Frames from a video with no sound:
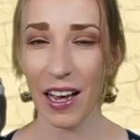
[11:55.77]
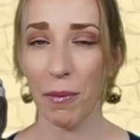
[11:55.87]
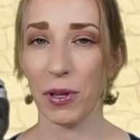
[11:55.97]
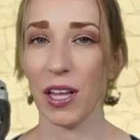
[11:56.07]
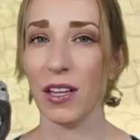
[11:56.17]

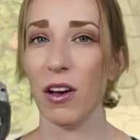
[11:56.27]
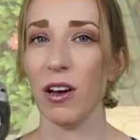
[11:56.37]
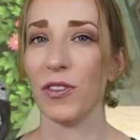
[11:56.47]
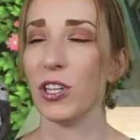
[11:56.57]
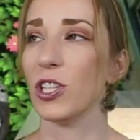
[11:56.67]
but then,
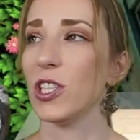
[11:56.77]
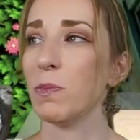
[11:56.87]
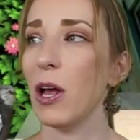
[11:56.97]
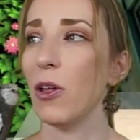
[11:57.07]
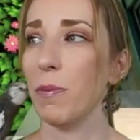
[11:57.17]
oh, they just
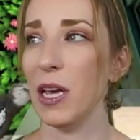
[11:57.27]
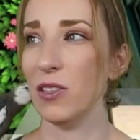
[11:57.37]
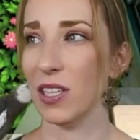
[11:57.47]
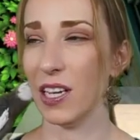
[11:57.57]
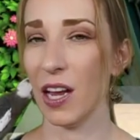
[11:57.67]
smell
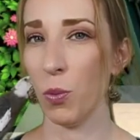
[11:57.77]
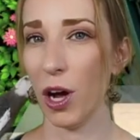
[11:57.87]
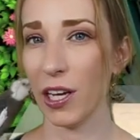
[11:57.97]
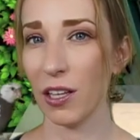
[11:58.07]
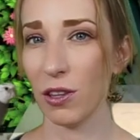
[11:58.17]
amazing. And
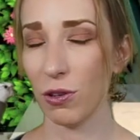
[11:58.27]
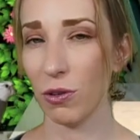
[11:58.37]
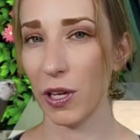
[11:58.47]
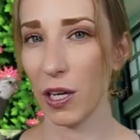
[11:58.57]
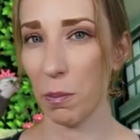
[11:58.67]
walking through
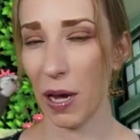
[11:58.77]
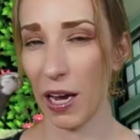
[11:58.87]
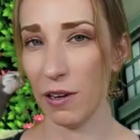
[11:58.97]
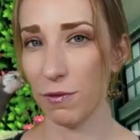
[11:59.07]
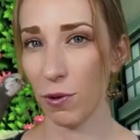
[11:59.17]
like a
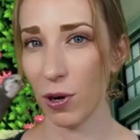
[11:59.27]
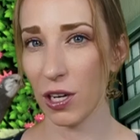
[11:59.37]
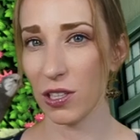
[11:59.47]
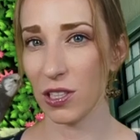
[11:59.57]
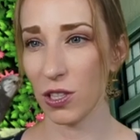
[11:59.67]
pine
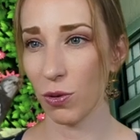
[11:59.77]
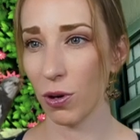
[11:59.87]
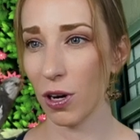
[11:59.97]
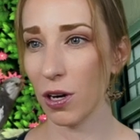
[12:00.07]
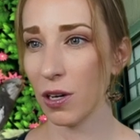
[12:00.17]
forest,
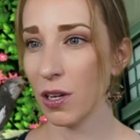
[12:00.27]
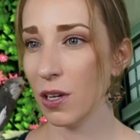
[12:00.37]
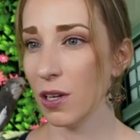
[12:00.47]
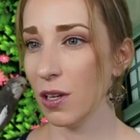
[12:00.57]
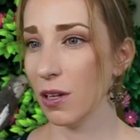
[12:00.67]
or
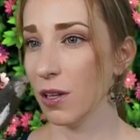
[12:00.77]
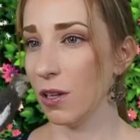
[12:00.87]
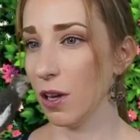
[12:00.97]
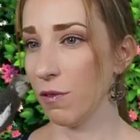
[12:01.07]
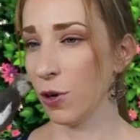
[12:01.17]

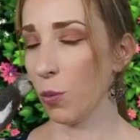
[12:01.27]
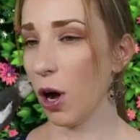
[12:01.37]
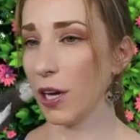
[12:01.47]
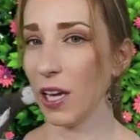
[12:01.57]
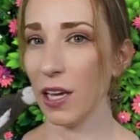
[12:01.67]
if you're
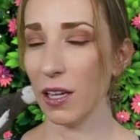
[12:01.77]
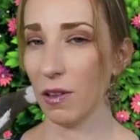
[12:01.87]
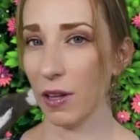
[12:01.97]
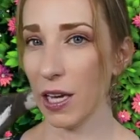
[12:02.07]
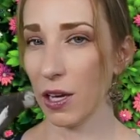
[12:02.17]

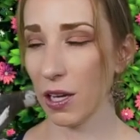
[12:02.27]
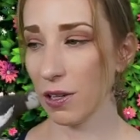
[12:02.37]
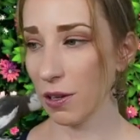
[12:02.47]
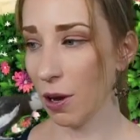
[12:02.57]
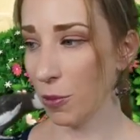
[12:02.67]
walking like
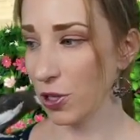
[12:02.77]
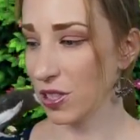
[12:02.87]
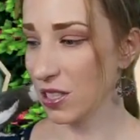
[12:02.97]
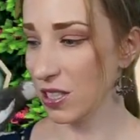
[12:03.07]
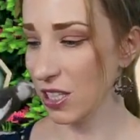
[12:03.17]
among
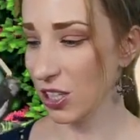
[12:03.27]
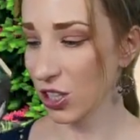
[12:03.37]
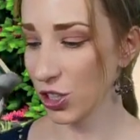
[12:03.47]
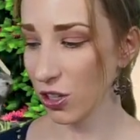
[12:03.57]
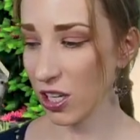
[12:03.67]
cedar
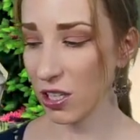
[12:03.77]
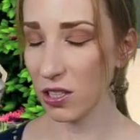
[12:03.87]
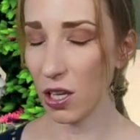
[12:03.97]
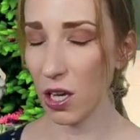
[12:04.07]
trees,